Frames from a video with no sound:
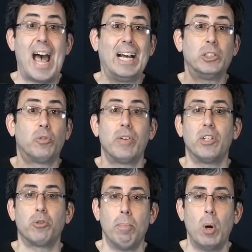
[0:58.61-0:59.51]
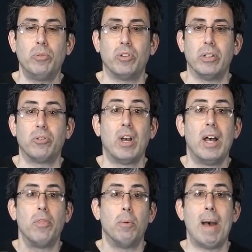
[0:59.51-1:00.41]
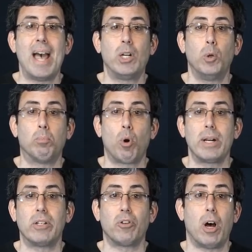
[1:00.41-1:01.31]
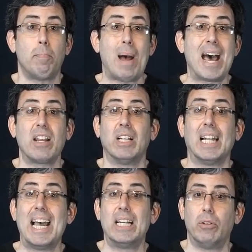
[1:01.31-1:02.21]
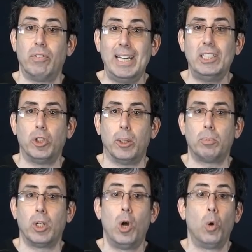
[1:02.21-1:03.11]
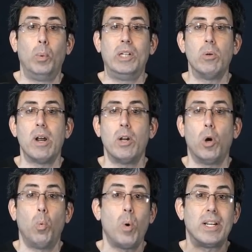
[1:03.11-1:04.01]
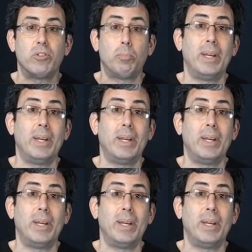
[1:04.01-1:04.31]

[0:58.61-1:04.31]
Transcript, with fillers: As for this Moses, the man who brought us up out of the land of Egypt, we do not know what has